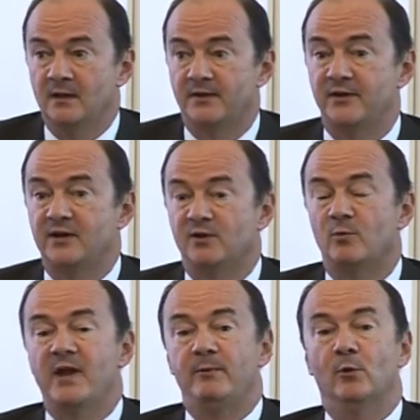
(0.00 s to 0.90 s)
Third, the
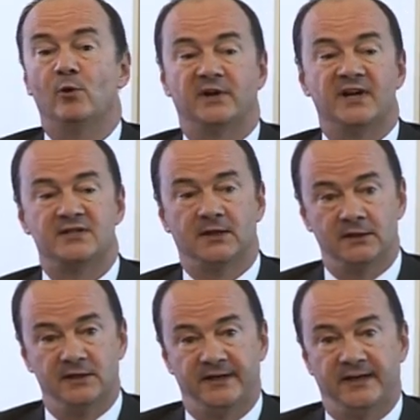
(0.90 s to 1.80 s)
way we organize our
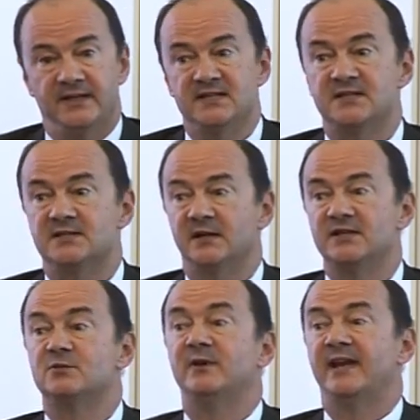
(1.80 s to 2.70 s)
learning is
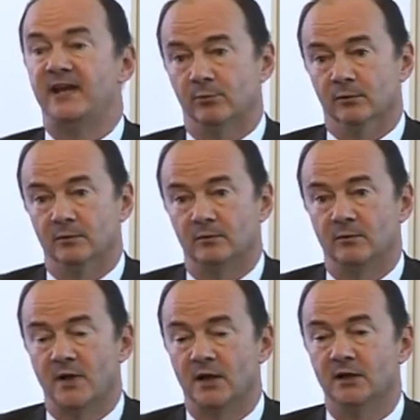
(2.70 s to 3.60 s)
designed to enable.
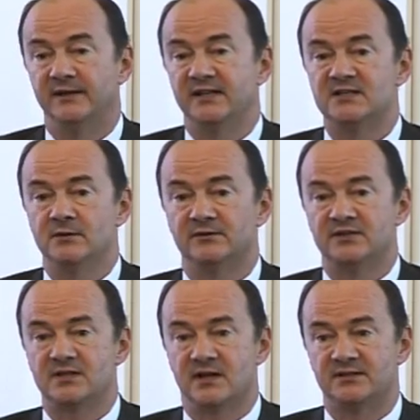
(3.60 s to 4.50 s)
Our learning is not
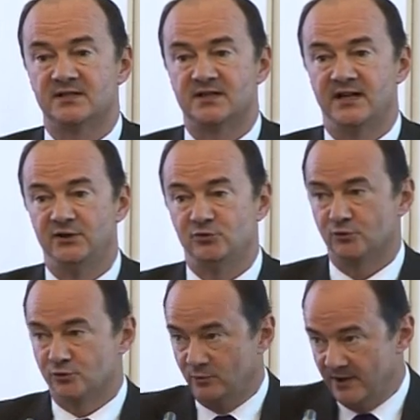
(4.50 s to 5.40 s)
designed to say you
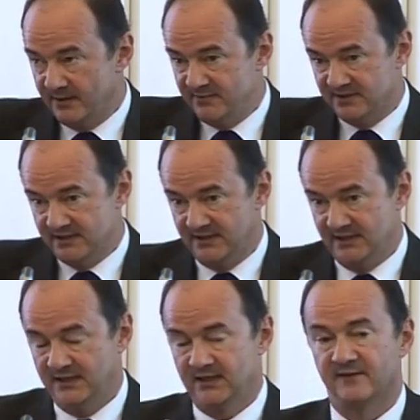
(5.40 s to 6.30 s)
should do A, B, C,
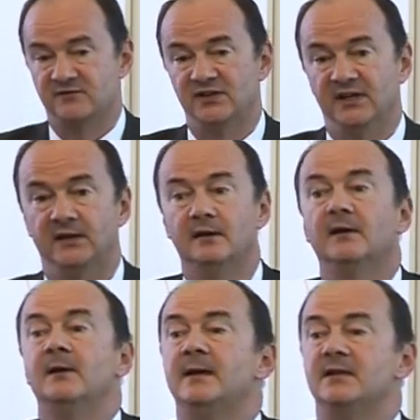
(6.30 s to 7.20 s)
D, E, F, G.
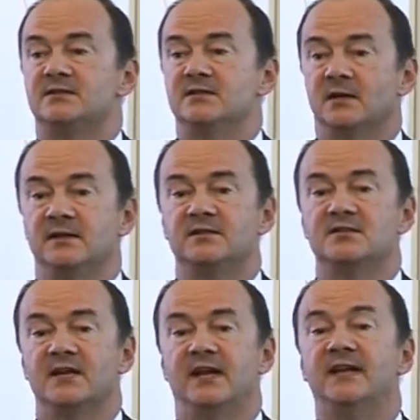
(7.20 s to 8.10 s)
It's designed to
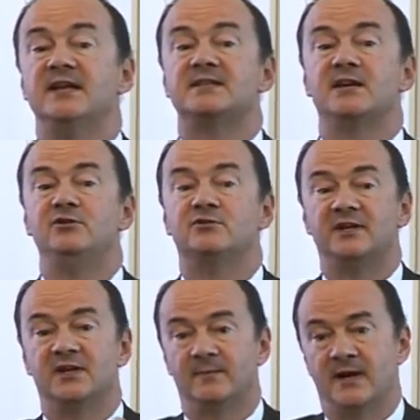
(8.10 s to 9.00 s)
say, here's how you should
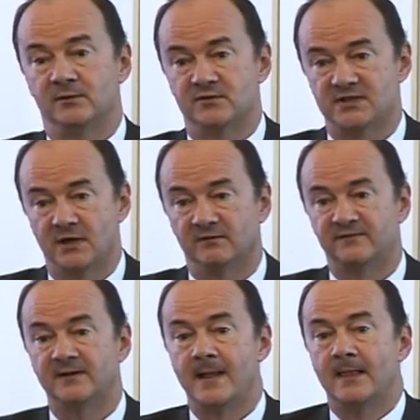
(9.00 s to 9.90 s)
think about
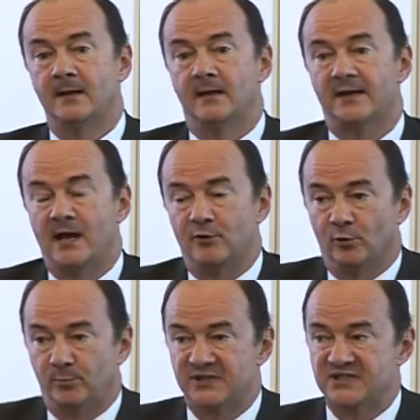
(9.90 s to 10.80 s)
yourself and how
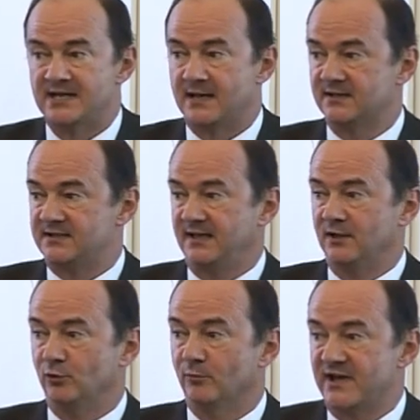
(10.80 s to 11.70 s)
your personality
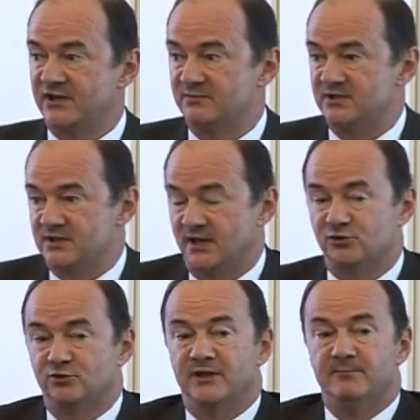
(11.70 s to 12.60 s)
and your management style
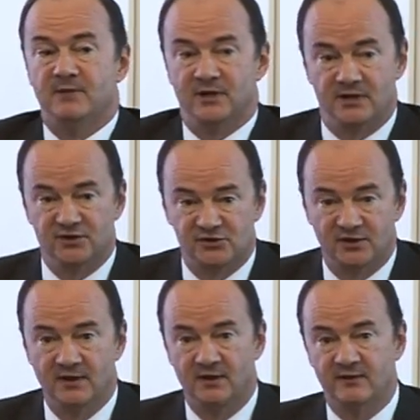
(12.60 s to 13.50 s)
should
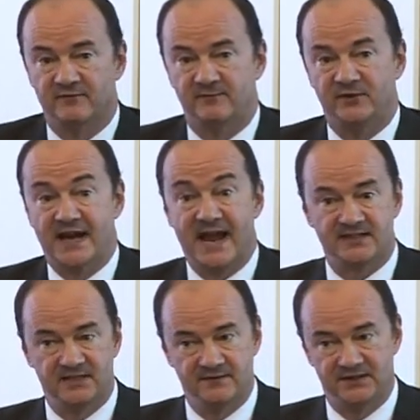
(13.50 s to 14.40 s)
emerge from the
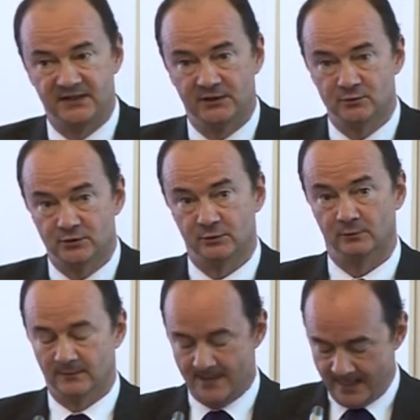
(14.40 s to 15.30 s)
activity you do.